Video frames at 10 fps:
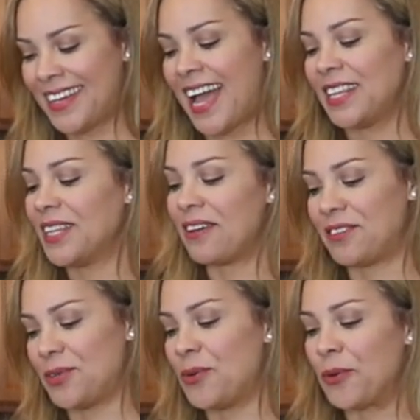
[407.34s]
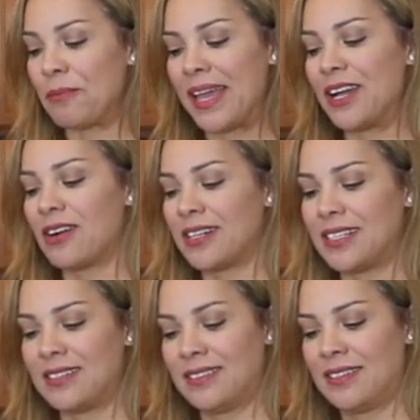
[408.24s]
I love you, Gourmet
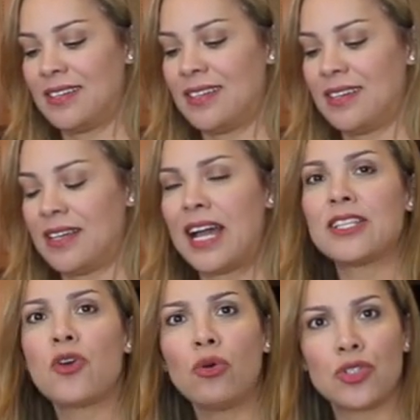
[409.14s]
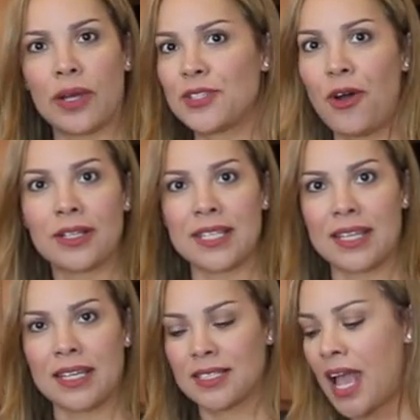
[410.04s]
Garden. I told you I talk to
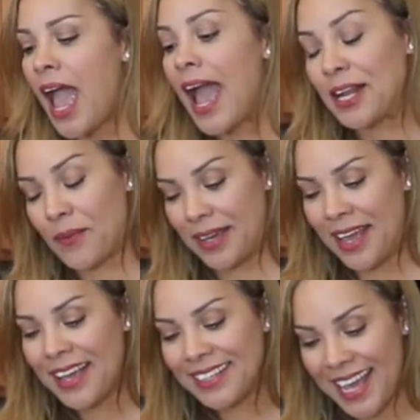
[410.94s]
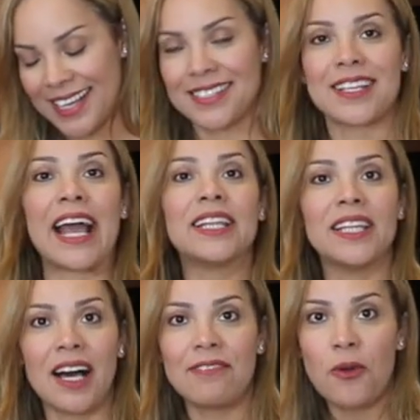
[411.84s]
things. Anyway, yes, I
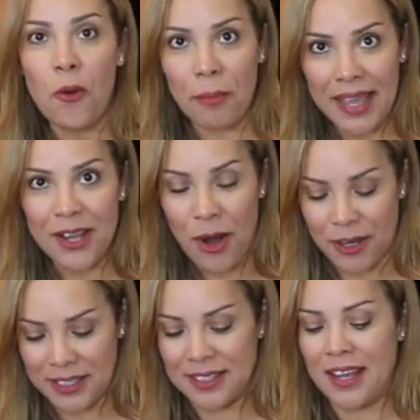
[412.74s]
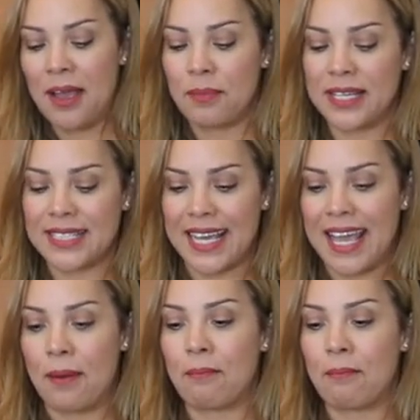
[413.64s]
love Gourmet Garden because I get